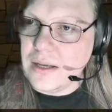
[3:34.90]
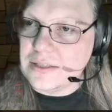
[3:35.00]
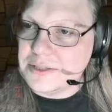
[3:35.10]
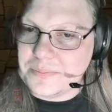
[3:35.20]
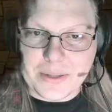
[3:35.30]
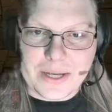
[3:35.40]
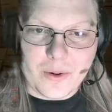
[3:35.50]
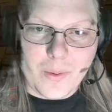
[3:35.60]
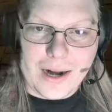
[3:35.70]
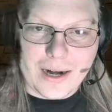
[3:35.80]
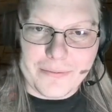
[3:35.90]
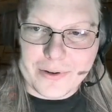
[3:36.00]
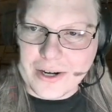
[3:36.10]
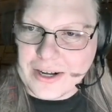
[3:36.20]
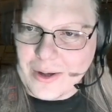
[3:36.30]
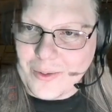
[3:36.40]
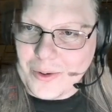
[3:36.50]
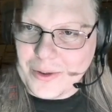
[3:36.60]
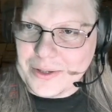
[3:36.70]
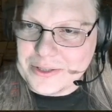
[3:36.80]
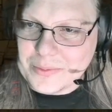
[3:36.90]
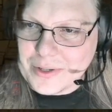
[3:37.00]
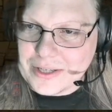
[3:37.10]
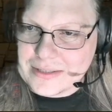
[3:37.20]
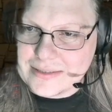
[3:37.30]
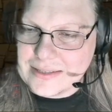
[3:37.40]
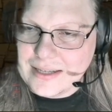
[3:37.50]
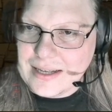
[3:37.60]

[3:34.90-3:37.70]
It's been a while, I've forgotten how all of this works.